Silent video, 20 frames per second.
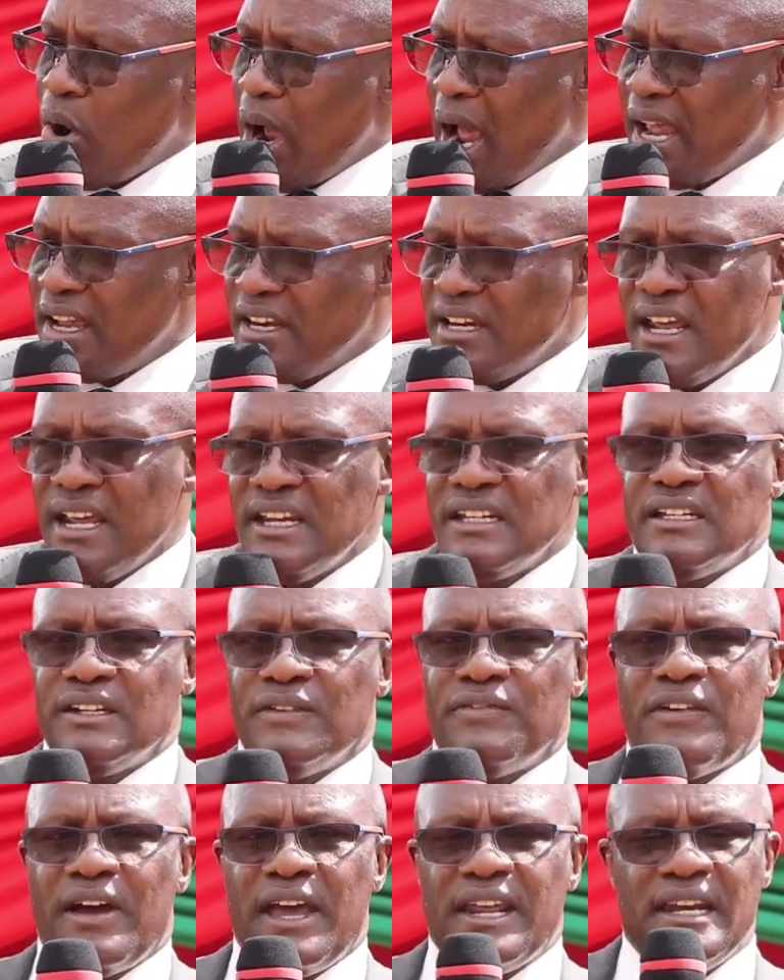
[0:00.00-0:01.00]

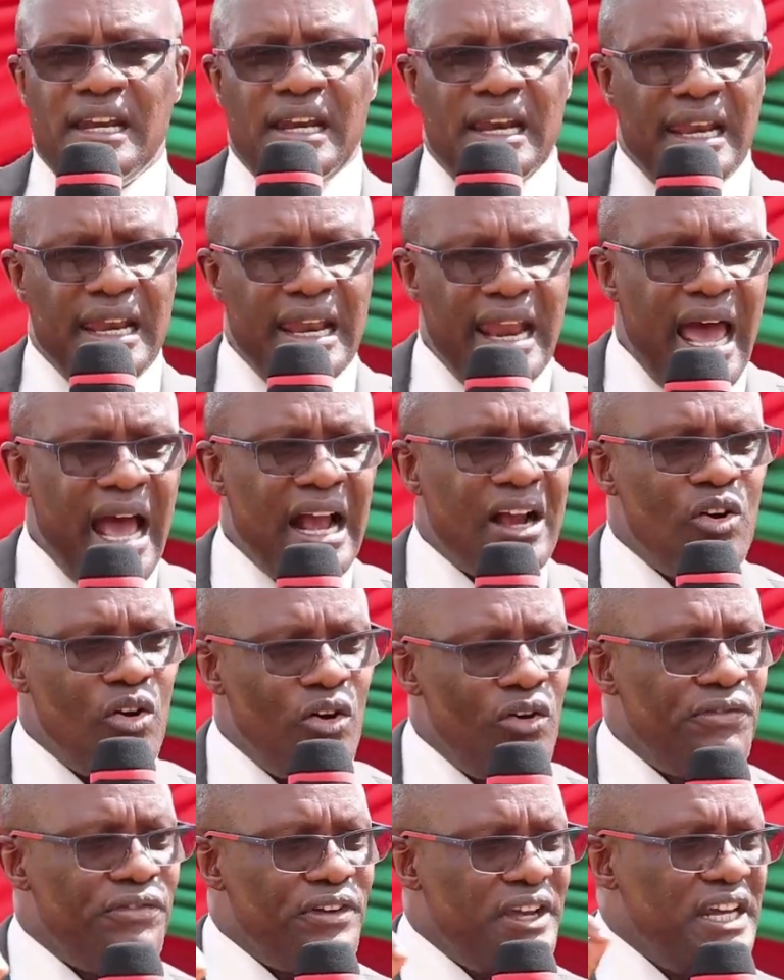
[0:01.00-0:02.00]
identified
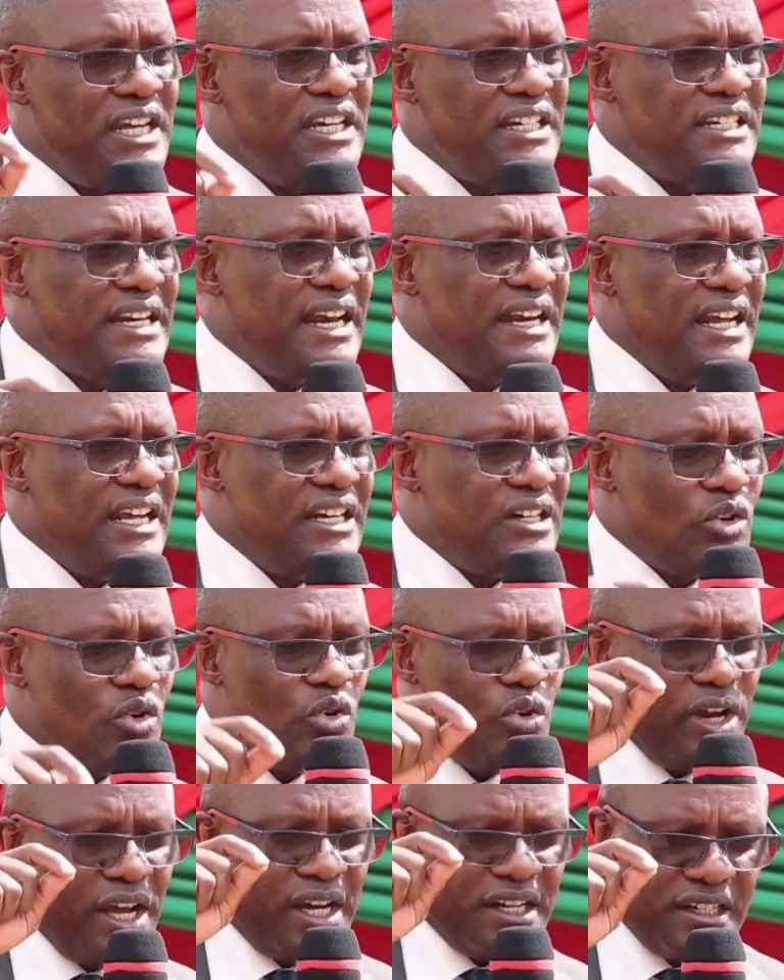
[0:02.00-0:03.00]
lack of internet
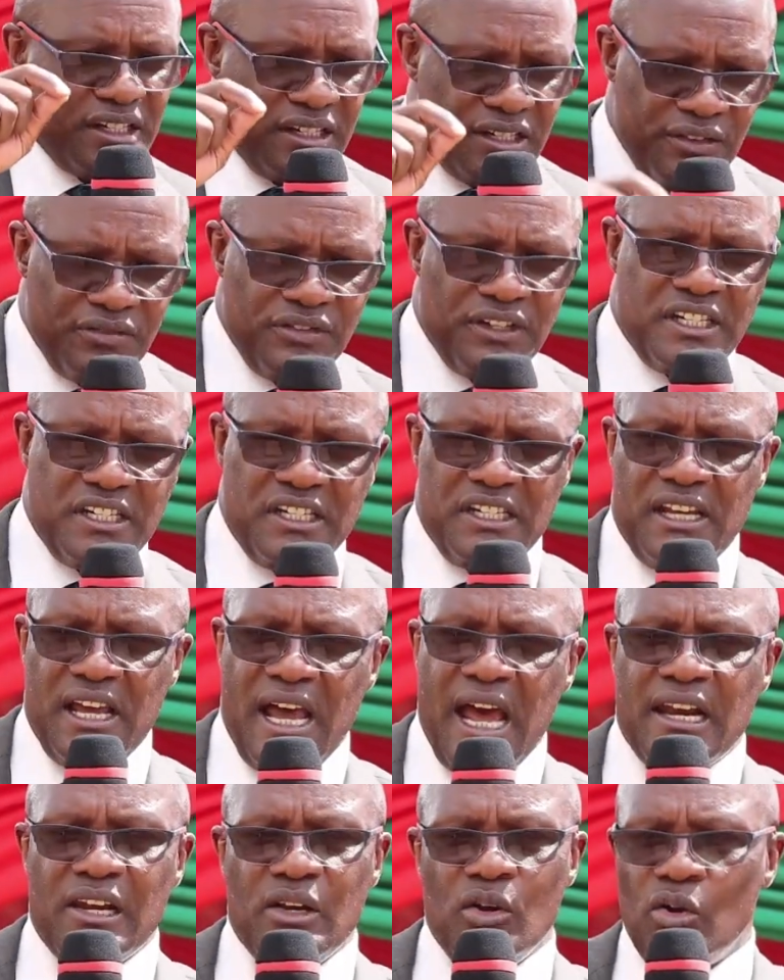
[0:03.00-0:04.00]
connectivity
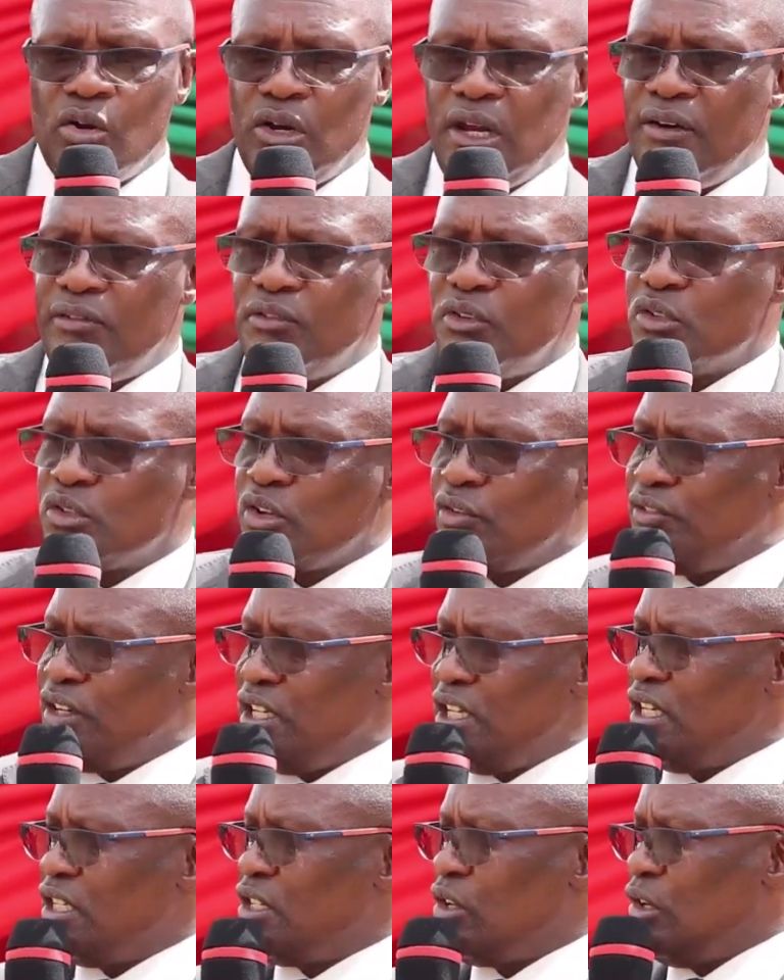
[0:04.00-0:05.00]
and low levels of
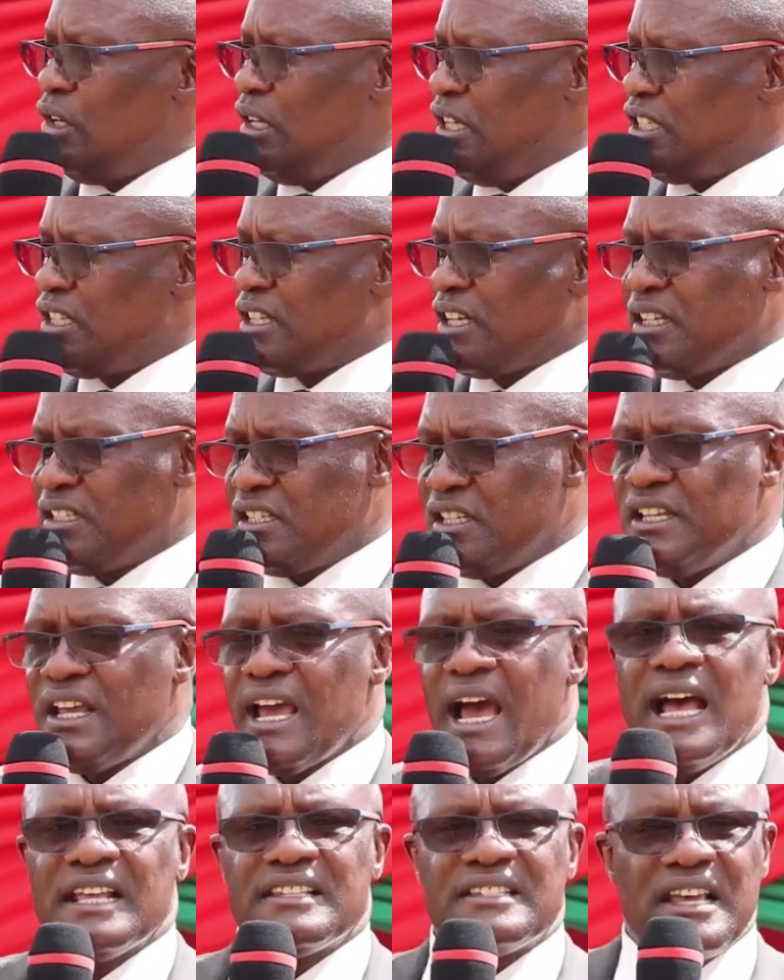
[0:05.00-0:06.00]
digital literacy
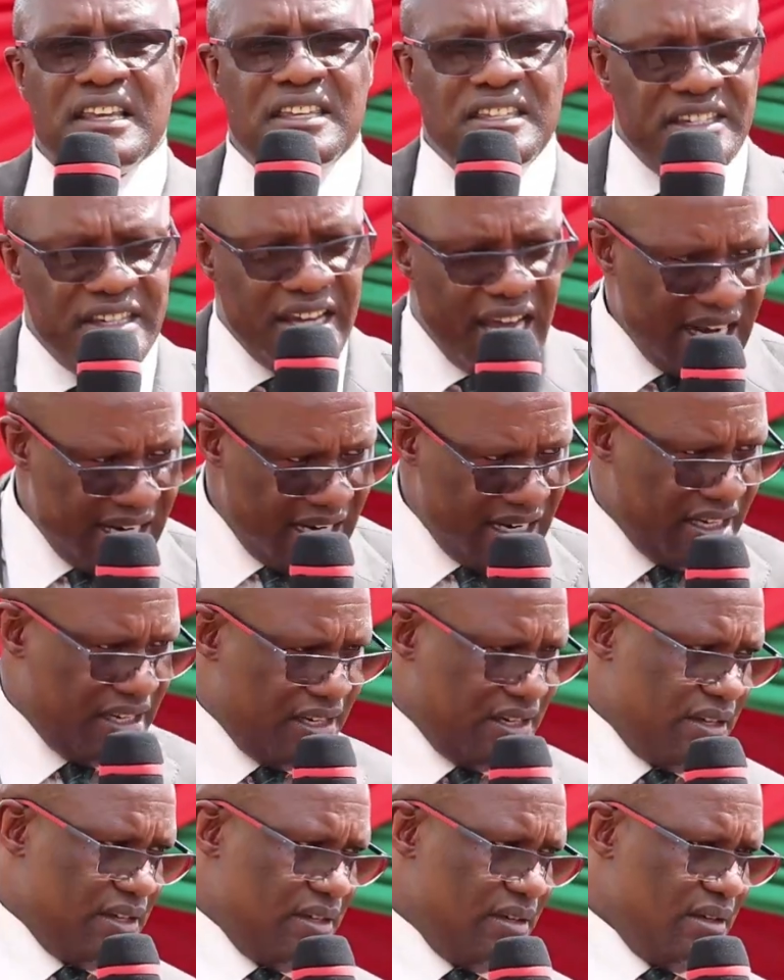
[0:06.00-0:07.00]
as a
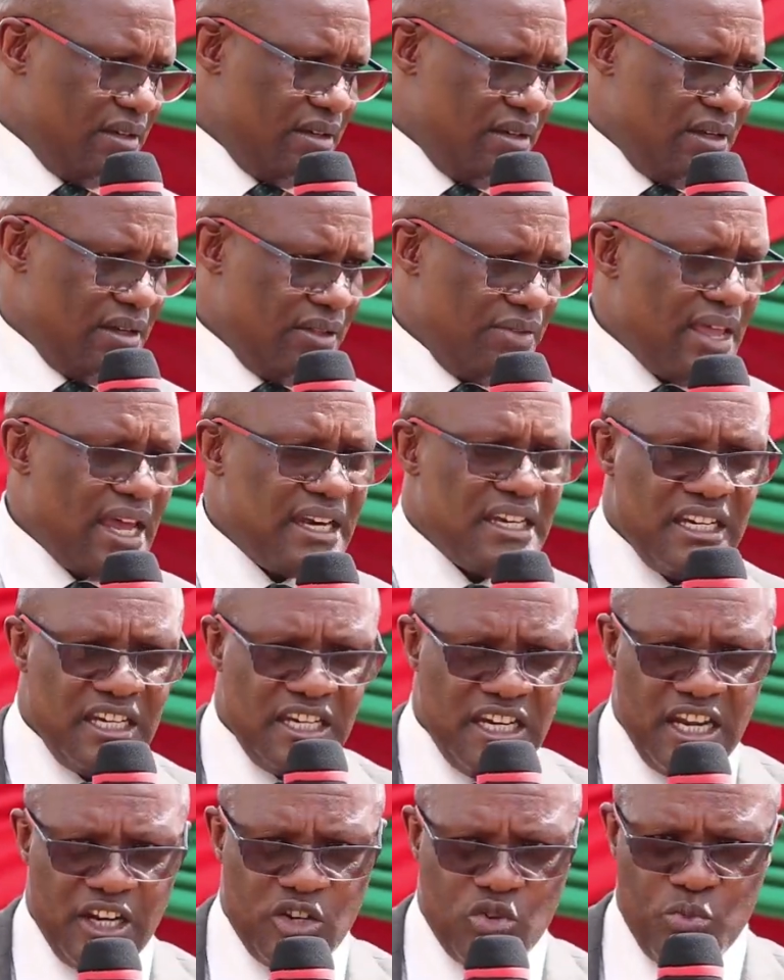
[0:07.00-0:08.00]
challenge that
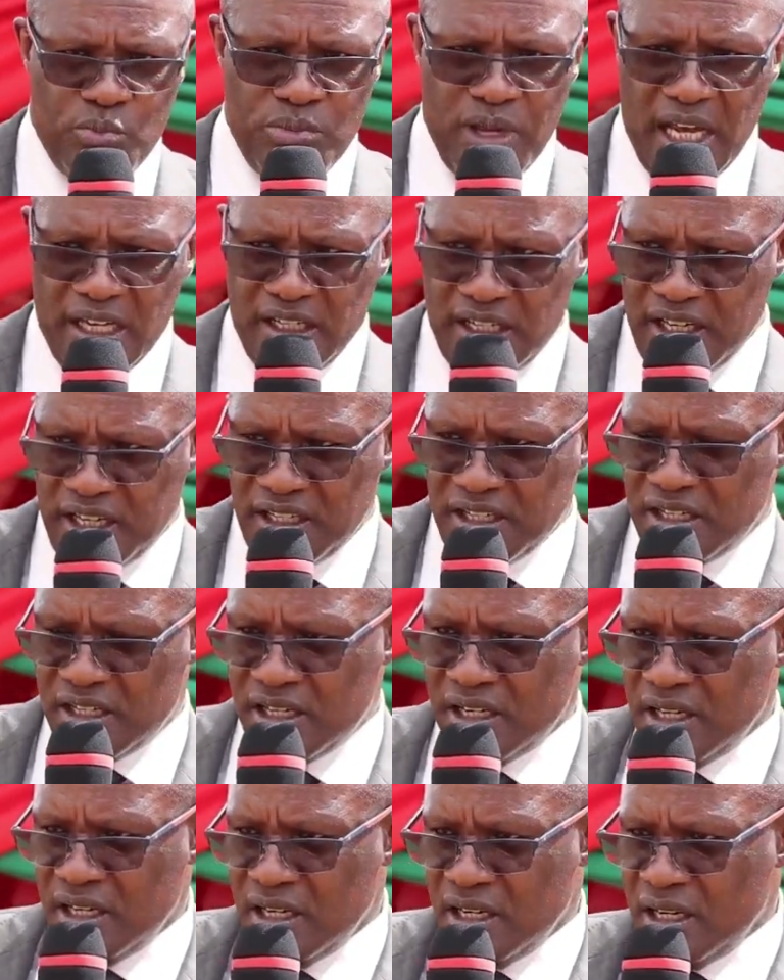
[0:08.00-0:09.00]
needed to be
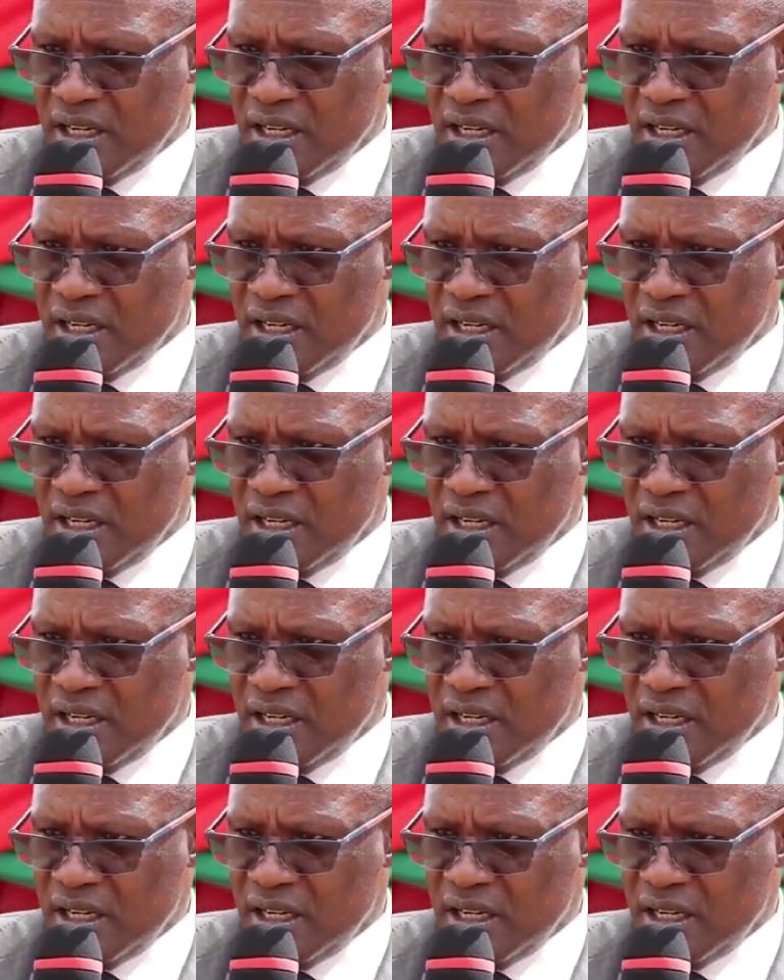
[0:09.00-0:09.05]
addressed.